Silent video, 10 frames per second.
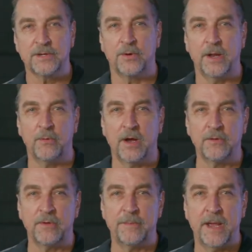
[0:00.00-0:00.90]

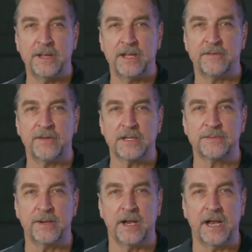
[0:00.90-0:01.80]
twenty-one, we made the
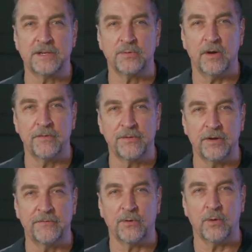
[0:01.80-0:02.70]
investment in a twelve
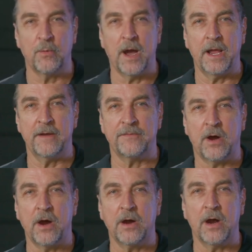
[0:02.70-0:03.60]
thirty-four Y F
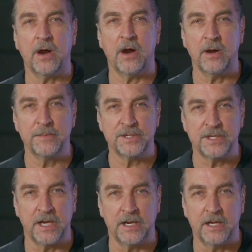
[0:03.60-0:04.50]
R R R
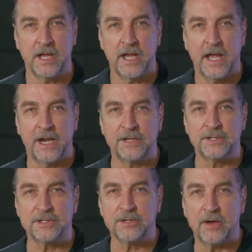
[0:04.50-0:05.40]
machine, and it
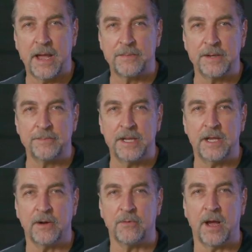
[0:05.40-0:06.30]
just so happened to
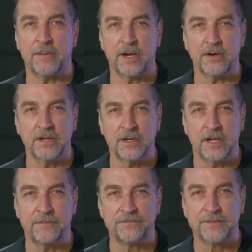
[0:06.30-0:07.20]
be a Robinair
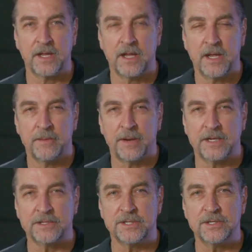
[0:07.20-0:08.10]
unit. My
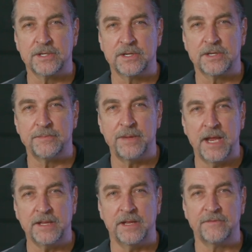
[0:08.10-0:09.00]
decision to
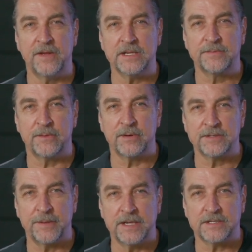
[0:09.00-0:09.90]
make the investment was
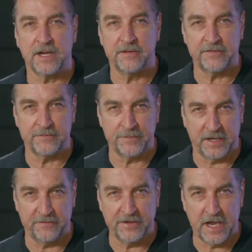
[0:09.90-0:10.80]
based off of
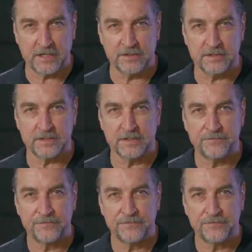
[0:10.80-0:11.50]
many factors.